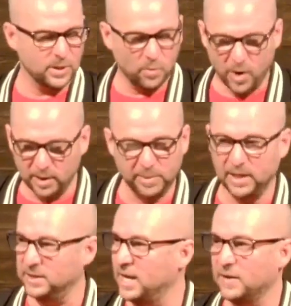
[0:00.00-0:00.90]
want to be,
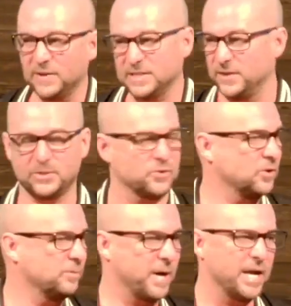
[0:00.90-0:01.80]
none of us in this
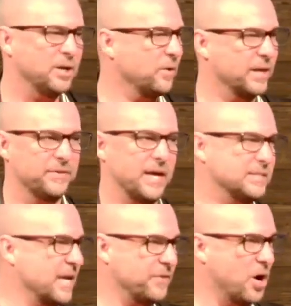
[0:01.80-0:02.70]
room, I know that that's
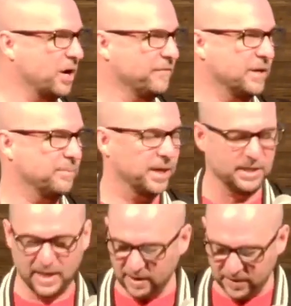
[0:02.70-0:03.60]
not the heart of anybody.
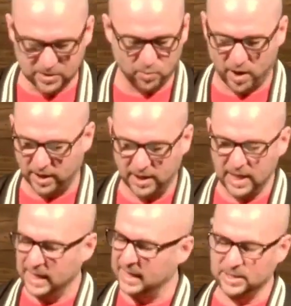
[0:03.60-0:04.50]
None of us want to
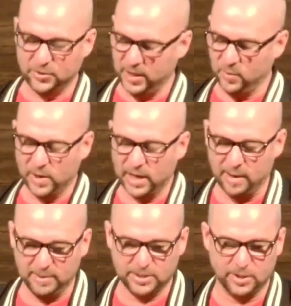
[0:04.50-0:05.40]
hinder anyone
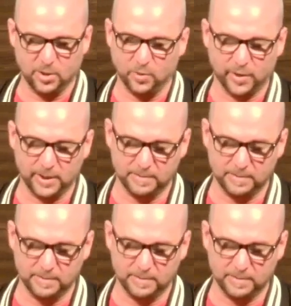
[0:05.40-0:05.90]
coming to the Lord.